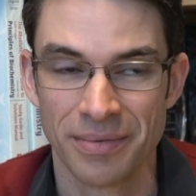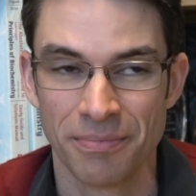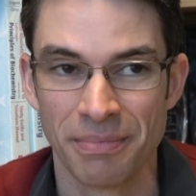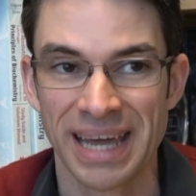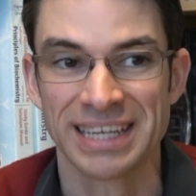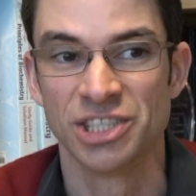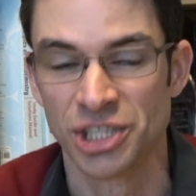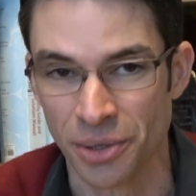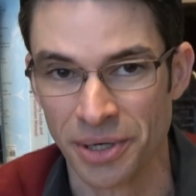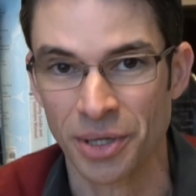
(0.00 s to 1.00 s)

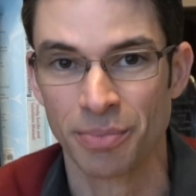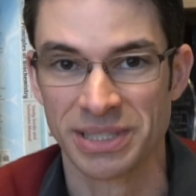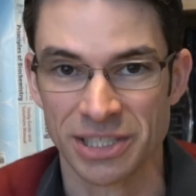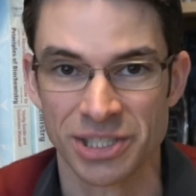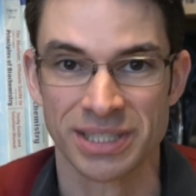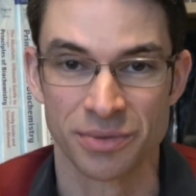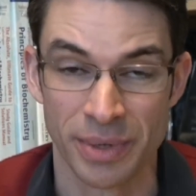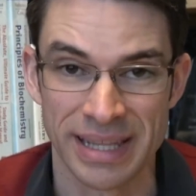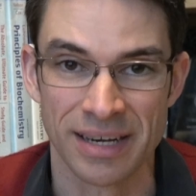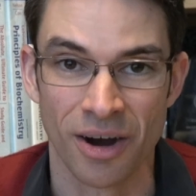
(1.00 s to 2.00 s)
managerial positions
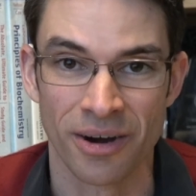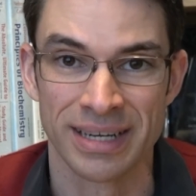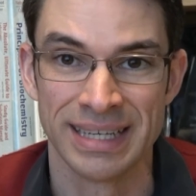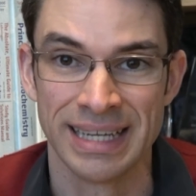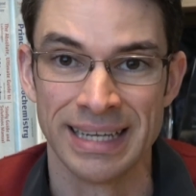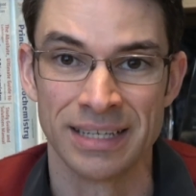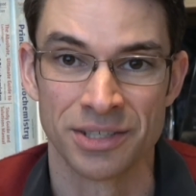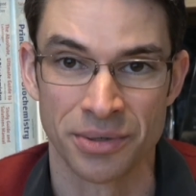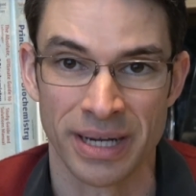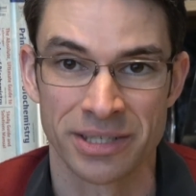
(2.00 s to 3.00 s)
within R and D
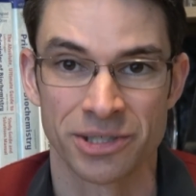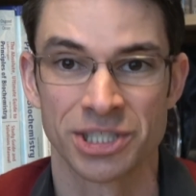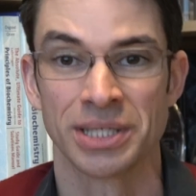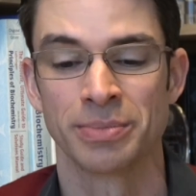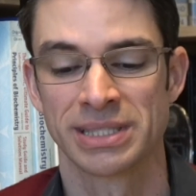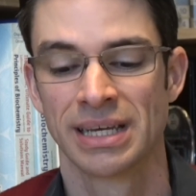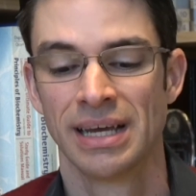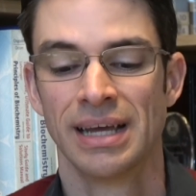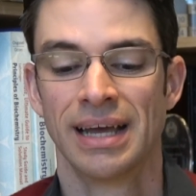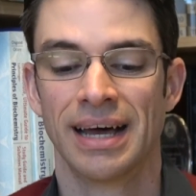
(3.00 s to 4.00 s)
and directorships
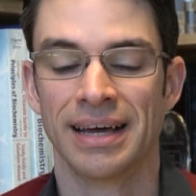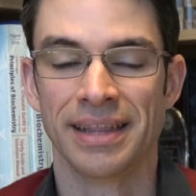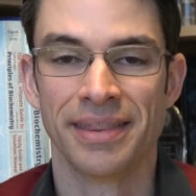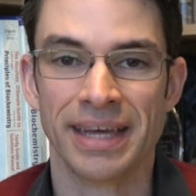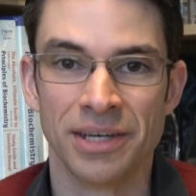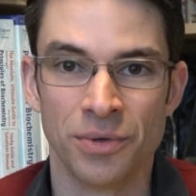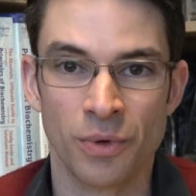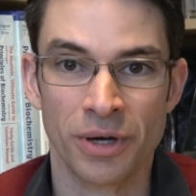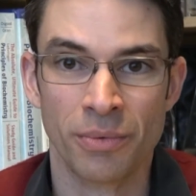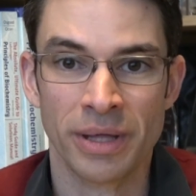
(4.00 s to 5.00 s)
uh, than you
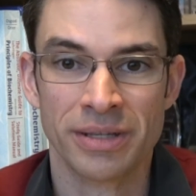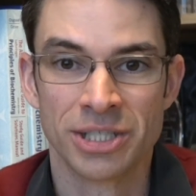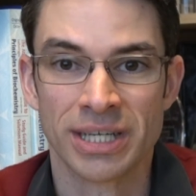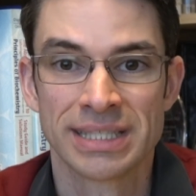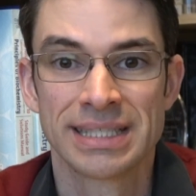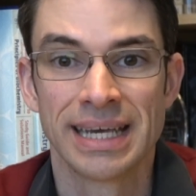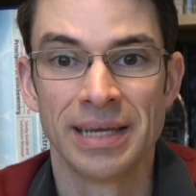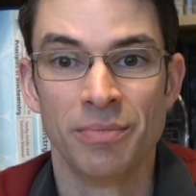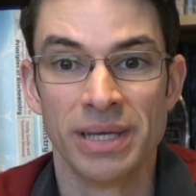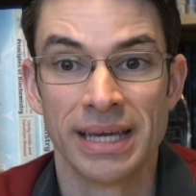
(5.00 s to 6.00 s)
would with just
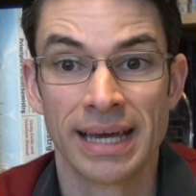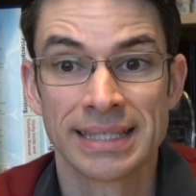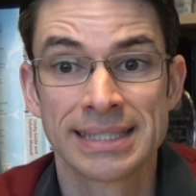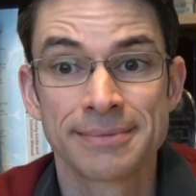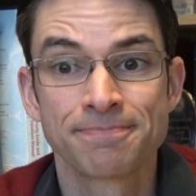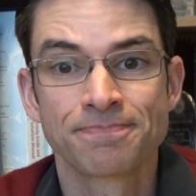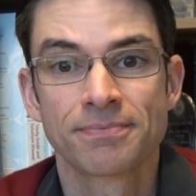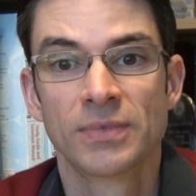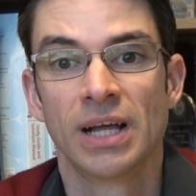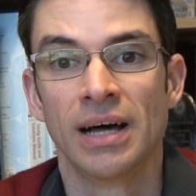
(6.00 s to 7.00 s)
a BS
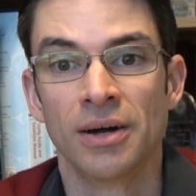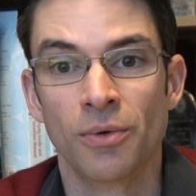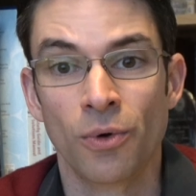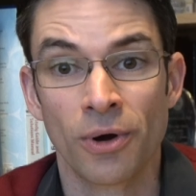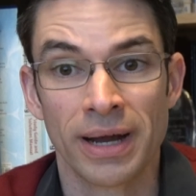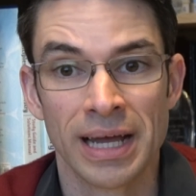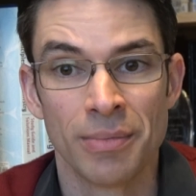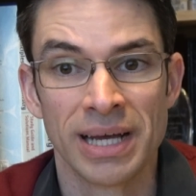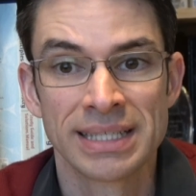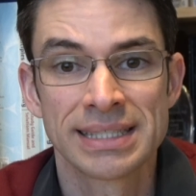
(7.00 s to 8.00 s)
uh, or
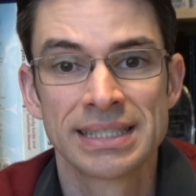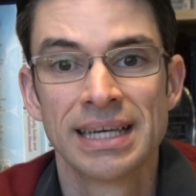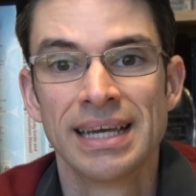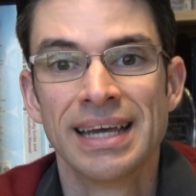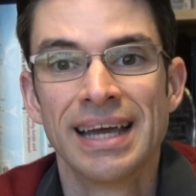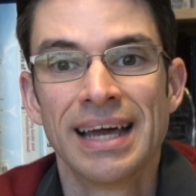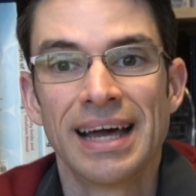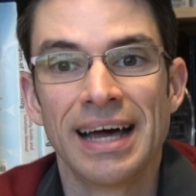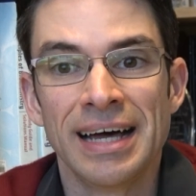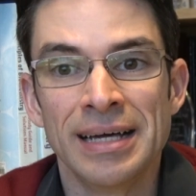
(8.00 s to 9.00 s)
MS.
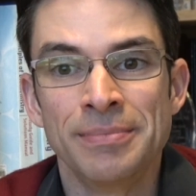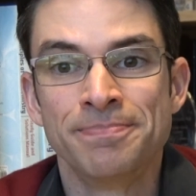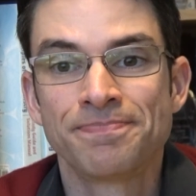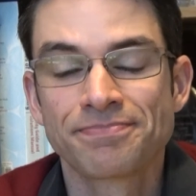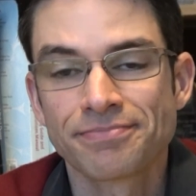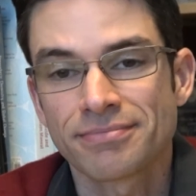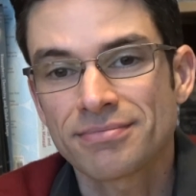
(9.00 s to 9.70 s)
Um,